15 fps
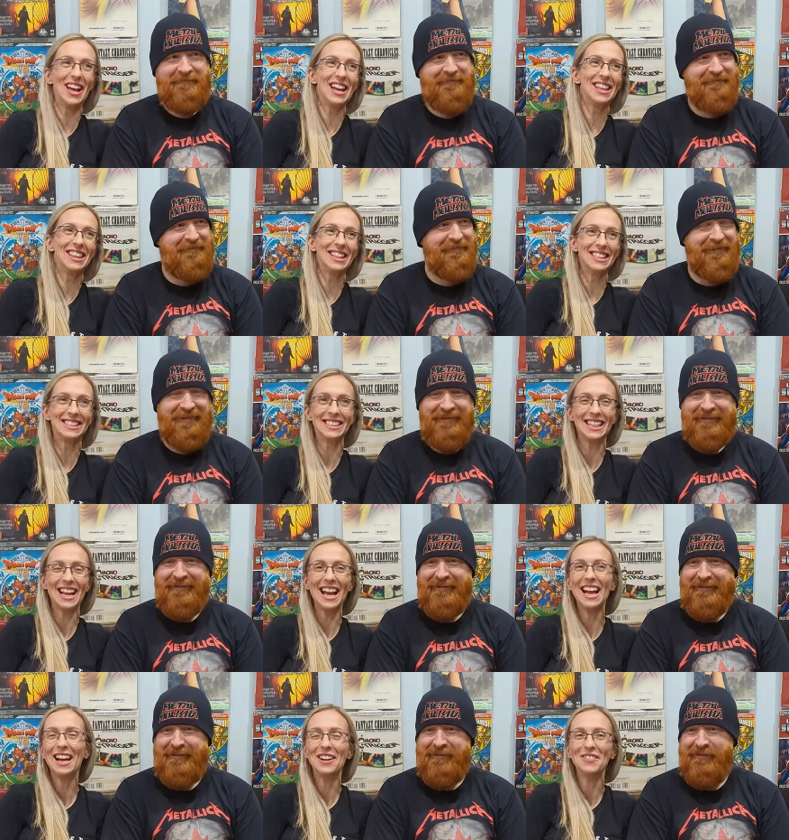Speaker 1: play this
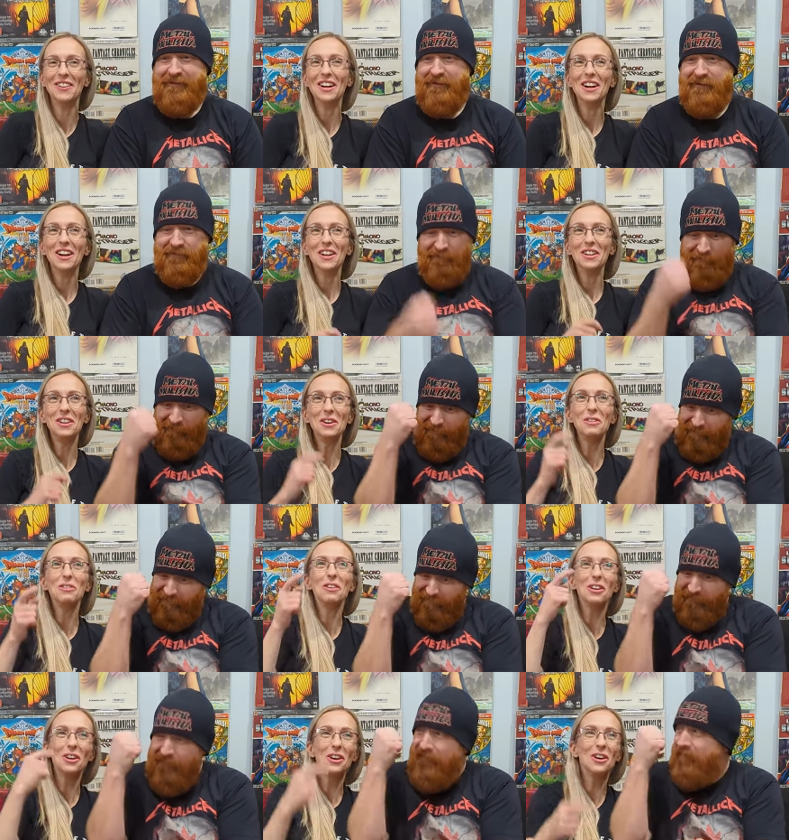game, you
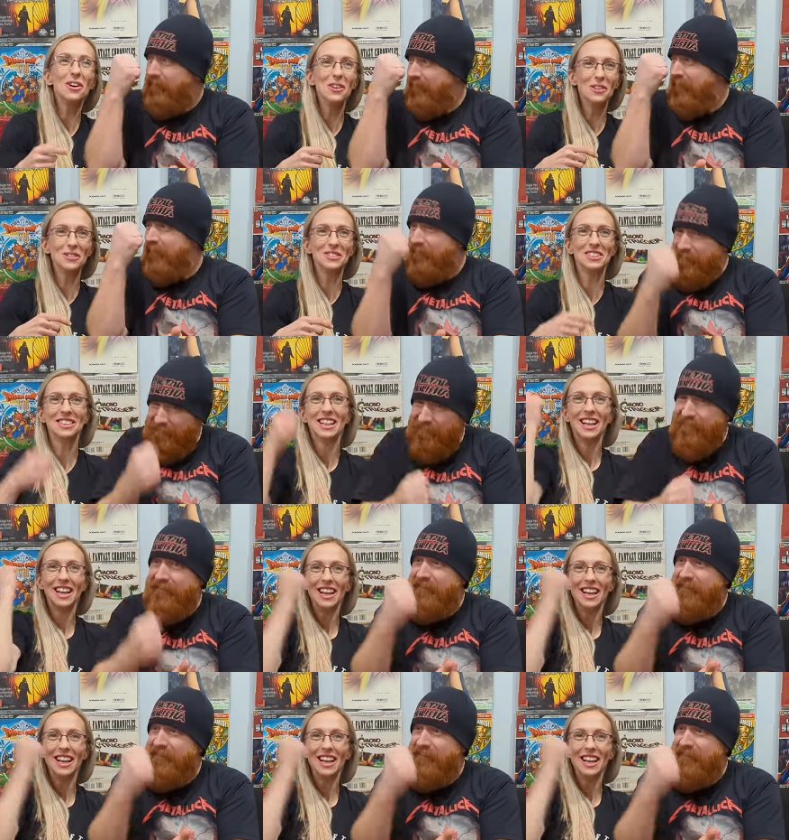lose.